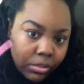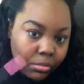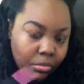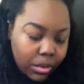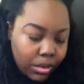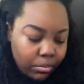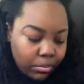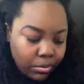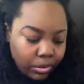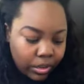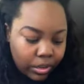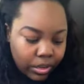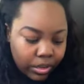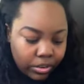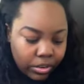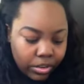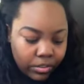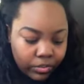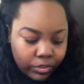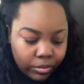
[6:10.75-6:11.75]
my
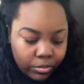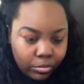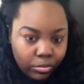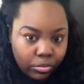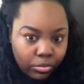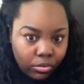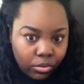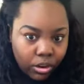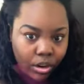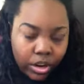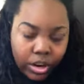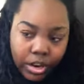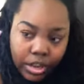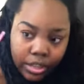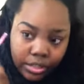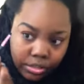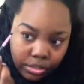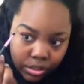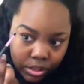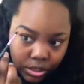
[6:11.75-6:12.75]
brow even more,
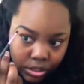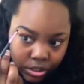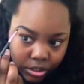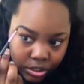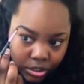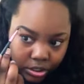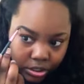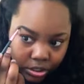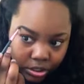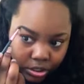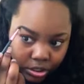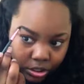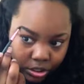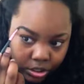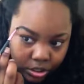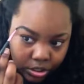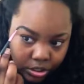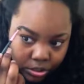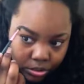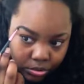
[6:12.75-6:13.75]
and this is
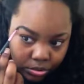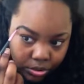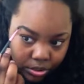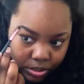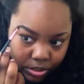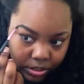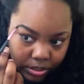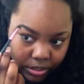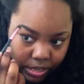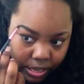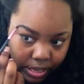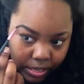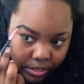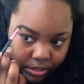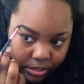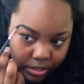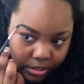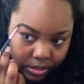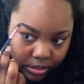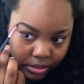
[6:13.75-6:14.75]
just to
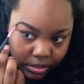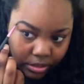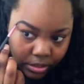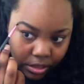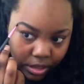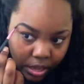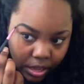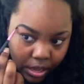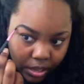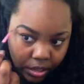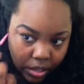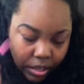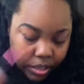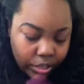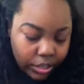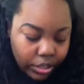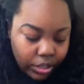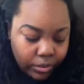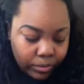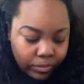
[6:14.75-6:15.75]
set the
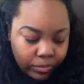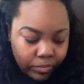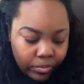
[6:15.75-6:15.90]
eyeliner